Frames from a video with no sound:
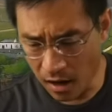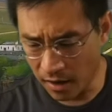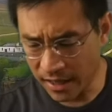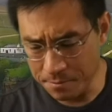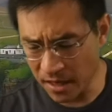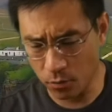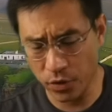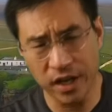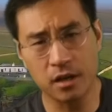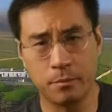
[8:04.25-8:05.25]
he made a
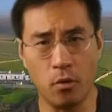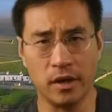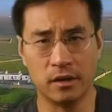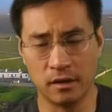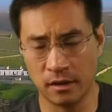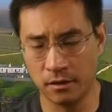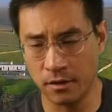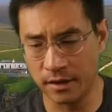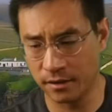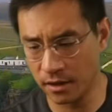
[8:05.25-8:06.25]
really good point.
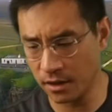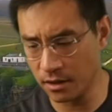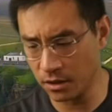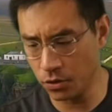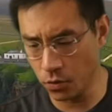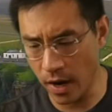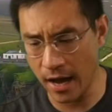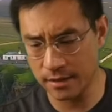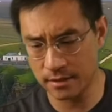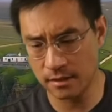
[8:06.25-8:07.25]
I think in the
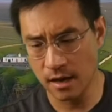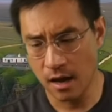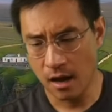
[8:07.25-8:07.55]
US,